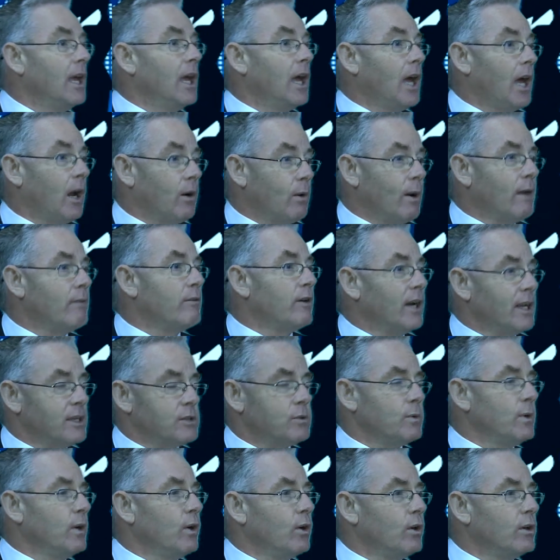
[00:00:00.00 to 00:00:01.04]
However, as
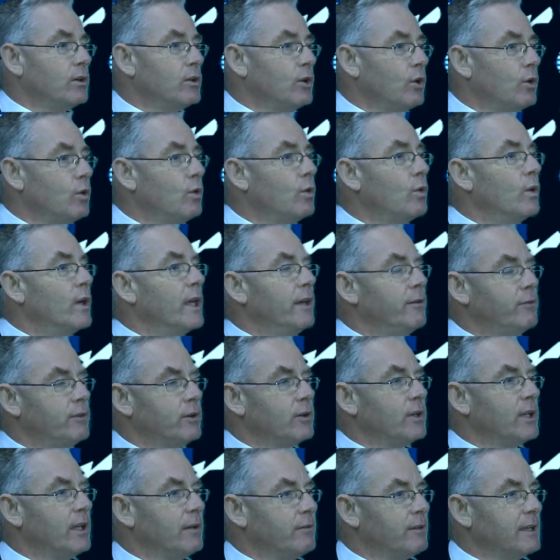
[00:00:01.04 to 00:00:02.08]
we all know, if you're
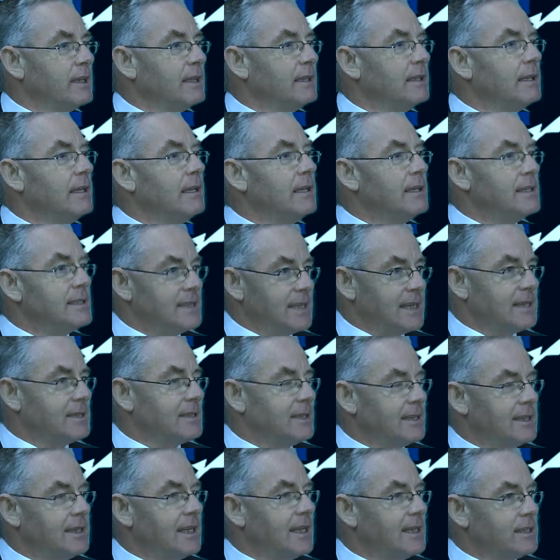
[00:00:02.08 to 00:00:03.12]
giving
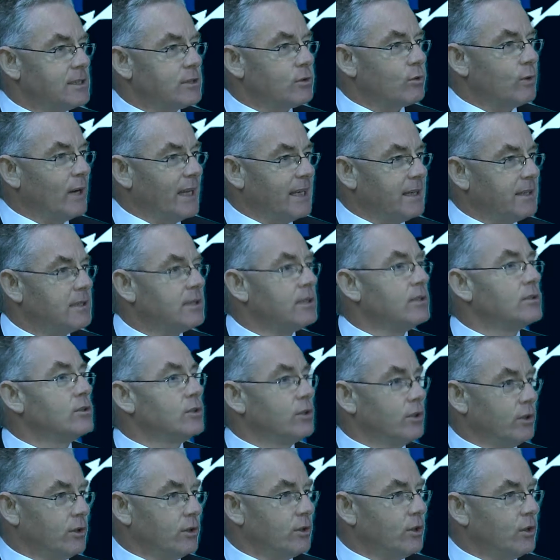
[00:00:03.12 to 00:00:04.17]
60 days credit
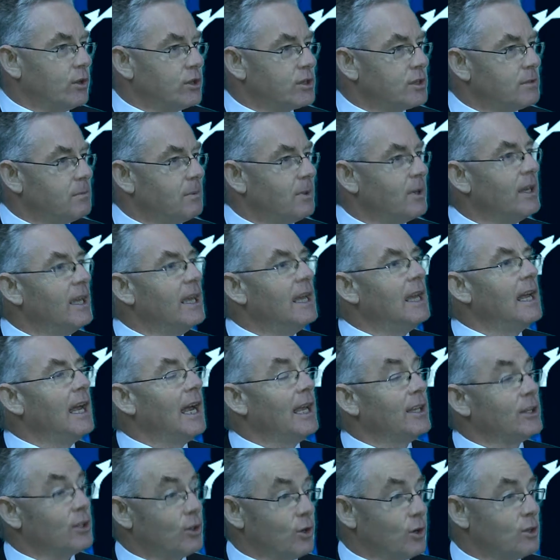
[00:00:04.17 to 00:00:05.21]
to your customer
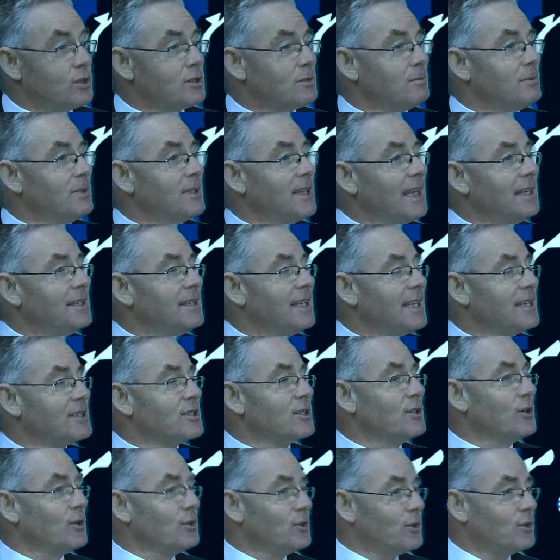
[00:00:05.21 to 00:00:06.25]
and the customer then takes
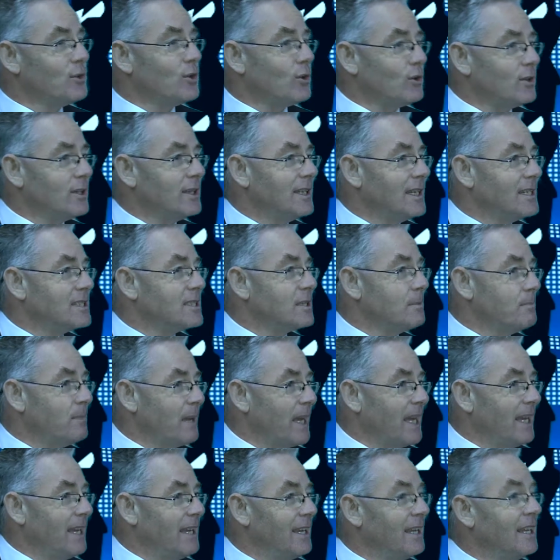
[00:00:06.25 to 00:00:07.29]
another 30 days to
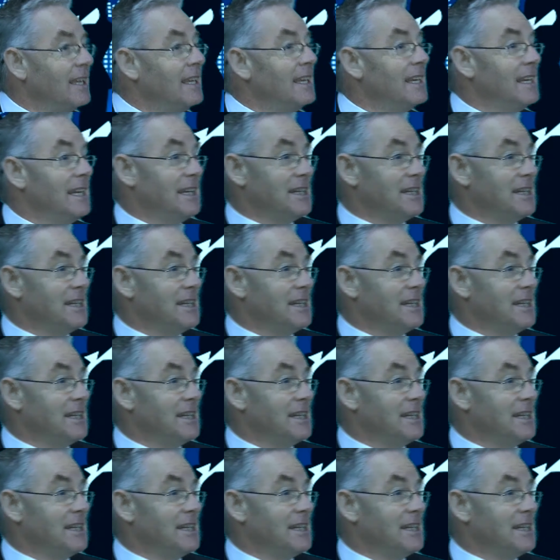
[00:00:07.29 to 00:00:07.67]
pay, it